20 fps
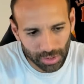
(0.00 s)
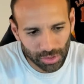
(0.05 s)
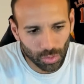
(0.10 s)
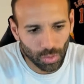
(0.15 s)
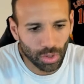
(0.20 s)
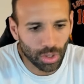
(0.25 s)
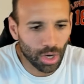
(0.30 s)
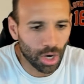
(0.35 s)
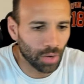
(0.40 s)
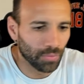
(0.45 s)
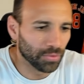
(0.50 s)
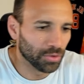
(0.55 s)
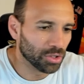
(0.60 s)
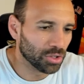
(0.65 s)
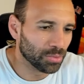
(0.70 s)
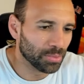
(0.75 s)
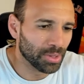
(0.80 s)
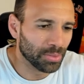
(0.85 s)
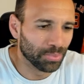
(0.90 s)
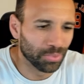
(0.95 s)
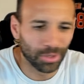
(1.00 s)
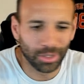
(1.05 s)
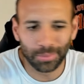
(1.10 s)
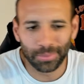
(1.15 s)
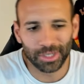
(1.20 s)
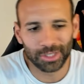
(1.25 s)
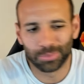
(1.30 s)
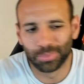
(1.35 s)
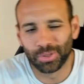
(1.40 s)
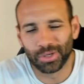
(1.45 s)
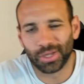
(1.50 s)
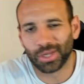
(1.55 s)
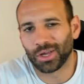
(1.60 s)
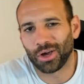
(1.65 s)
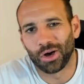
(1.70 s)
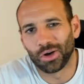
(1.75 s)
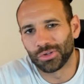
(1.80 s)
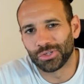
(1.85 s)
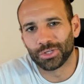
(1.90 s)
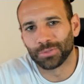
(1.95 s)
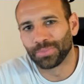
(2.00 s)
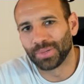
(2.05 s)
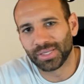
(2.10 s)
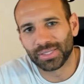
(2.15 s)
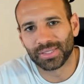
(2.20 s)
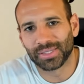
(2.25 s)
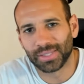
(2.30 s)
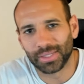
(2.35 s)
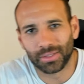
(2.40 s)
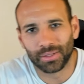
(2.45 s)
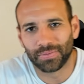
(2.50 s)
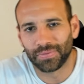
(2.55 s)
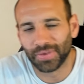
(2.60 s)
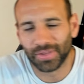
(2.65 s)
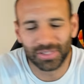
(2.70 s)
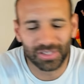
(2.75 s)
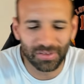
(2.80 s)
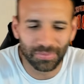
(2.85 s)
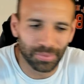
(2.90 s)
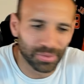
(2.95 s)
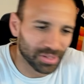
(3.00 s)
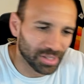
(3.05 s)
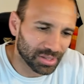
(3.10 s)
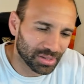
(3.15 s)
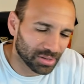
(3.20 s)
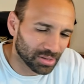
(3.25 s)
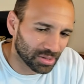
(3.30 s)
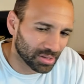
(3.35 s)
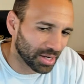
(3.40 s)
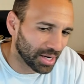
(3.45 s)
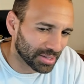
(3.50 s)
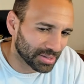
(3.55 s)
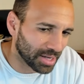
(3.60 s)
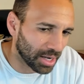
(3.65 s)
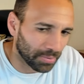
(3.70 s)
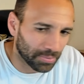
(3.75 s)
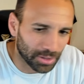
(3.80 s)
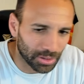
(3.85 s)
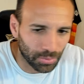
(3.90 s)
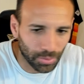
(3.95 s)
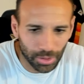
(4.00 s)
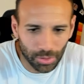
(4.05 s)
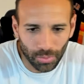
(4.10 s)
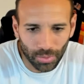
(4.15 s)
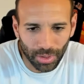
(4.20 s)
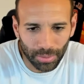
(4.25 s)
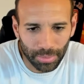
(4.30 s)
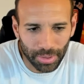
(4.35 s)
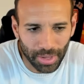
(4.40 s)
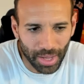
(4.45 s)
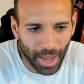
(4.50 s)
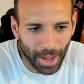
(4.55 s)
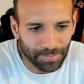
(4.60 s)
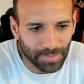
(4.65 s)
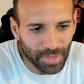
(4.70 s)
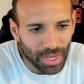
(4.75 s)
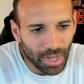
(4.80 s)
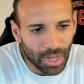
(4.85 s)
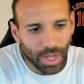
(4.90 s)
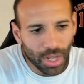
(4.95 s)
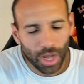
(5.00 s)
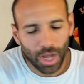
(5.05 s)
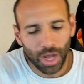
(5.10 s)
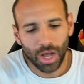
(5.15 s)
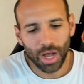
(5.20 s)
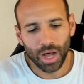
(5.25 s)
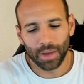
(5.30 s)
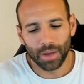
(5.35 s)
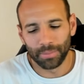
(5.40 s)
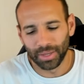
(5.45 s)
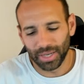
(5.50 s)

swung over, you'd be pretty much putting all your pieces in defensive position. So that's not really where you want to be at. But